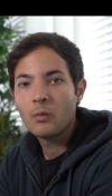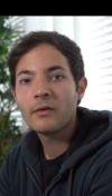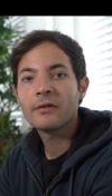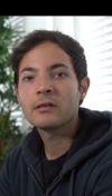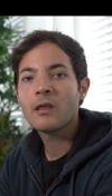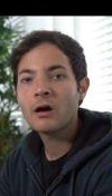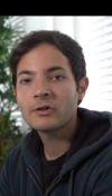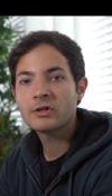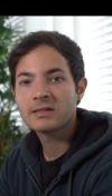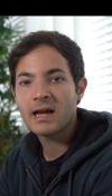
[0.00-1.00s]
With the
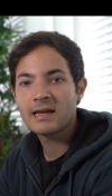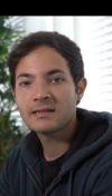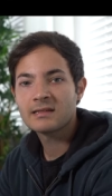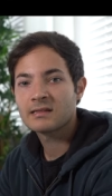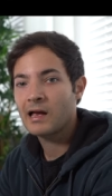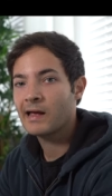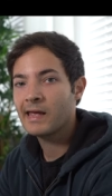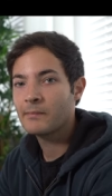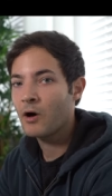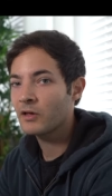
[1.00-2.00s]
larger sizes, I
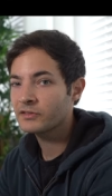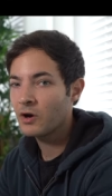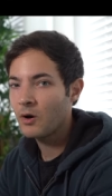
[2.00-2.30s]
am also